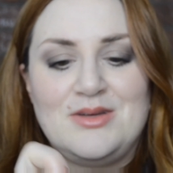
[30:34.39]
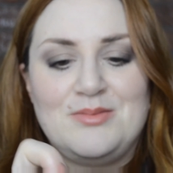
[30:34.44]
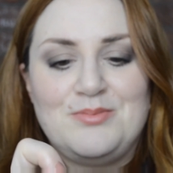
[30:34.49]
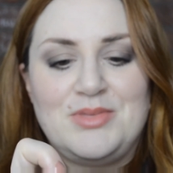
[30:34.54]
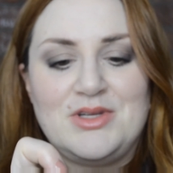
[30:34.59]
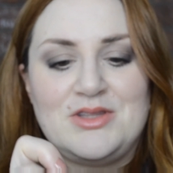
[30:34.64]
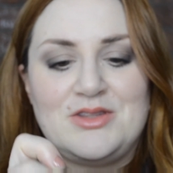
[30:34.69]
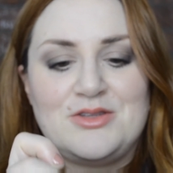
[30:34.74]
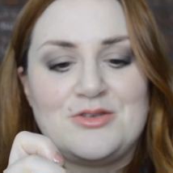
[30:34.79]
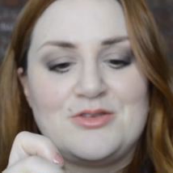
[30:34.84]

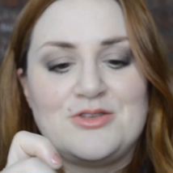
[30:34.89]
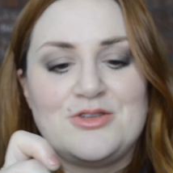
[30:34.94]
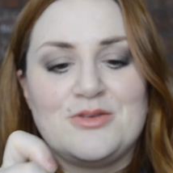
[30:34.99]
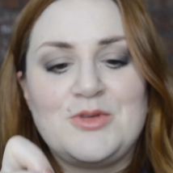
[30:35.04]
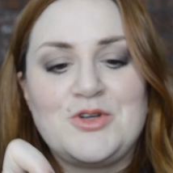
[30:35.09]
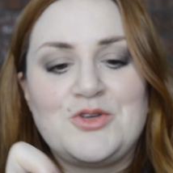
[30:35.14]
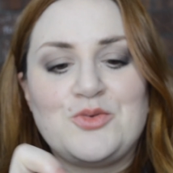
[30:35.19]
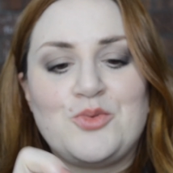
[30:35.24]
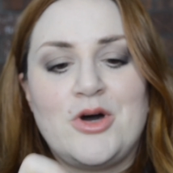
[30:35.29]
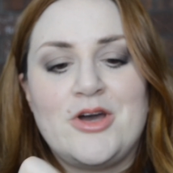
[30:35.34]
but there's so
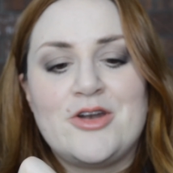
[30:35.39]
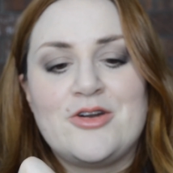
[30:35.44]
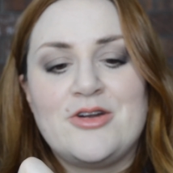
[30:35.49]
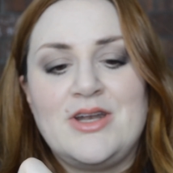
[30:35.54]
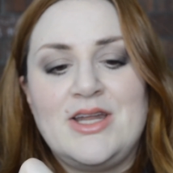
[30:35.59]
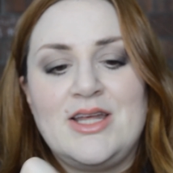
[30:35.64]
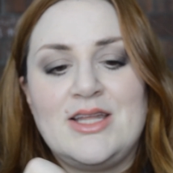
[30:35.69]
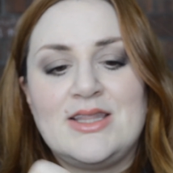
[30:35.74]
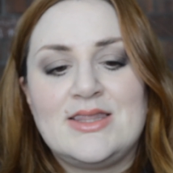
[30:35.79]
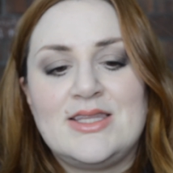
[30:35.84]
much water in
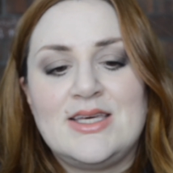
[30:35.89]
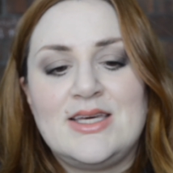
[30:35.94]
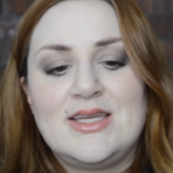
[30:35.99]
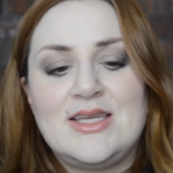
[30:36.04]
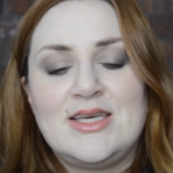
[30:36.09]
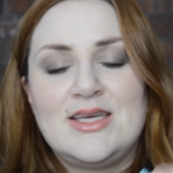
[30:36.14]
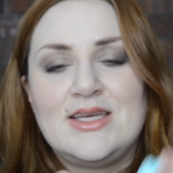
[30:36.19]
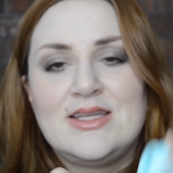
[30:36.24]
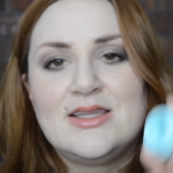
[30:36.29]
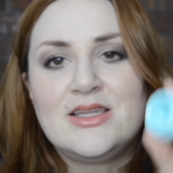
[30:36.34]
it that
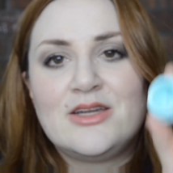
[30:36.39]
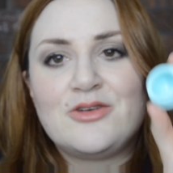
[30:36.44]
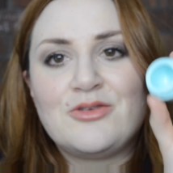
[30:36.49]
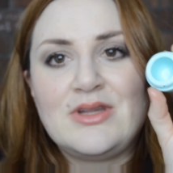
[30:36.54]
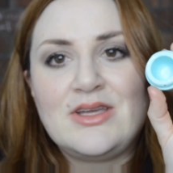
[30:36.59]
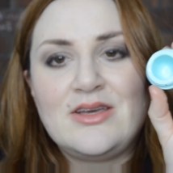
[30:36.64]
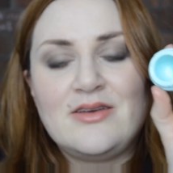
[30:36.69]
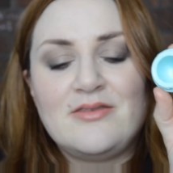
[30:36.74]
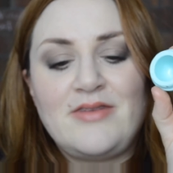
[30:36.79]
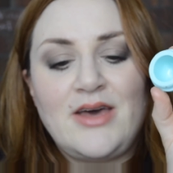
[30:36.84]
it
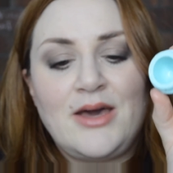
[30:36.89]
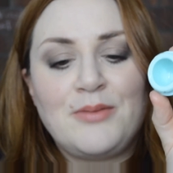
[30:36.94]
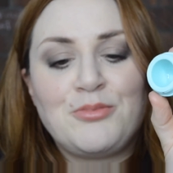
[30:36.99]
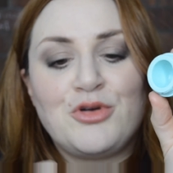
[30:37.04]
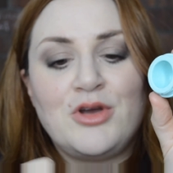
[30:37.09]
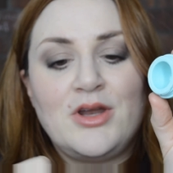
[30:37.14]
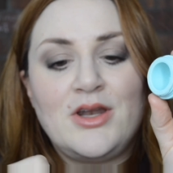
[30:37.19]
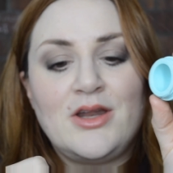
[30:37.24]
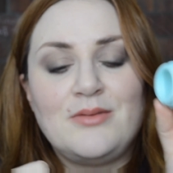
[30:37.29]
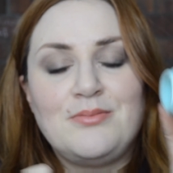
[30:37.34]
literally
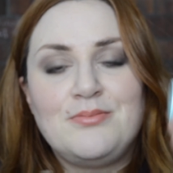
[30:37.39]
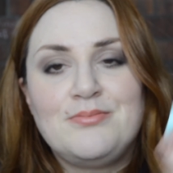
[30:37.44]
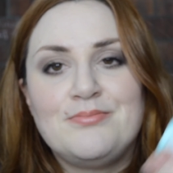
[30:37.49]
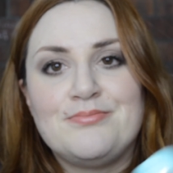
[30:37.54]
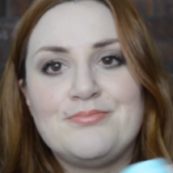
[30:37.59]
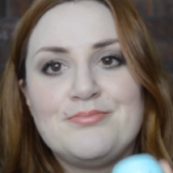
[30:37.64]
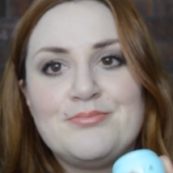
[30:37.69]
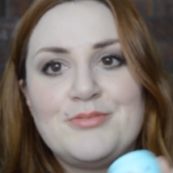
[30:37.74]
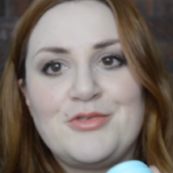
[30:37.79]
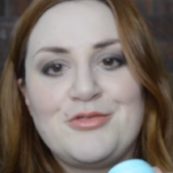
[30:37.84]
evaporated
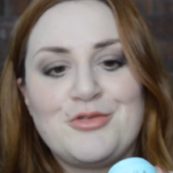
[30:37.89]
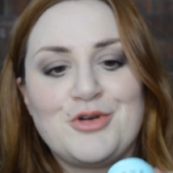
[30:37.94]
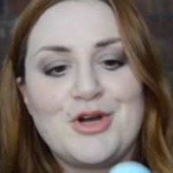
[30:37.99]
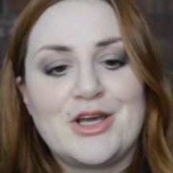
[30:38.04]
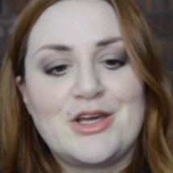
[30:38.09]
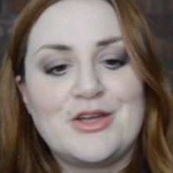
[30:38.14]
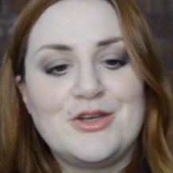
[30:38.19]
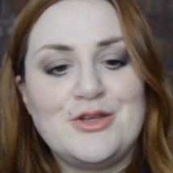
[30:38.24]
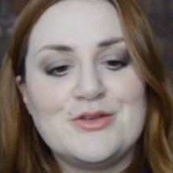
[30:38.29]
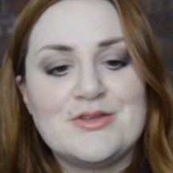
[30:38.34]
before I
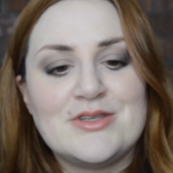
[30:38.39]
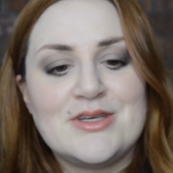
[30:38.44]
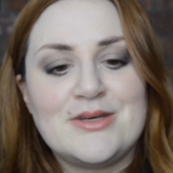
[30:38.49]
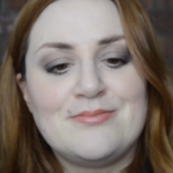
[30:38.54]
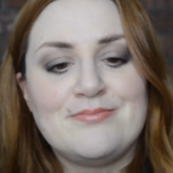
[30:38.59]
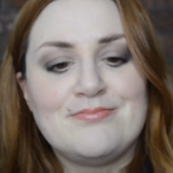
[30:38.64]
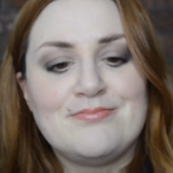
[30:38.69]
could use it.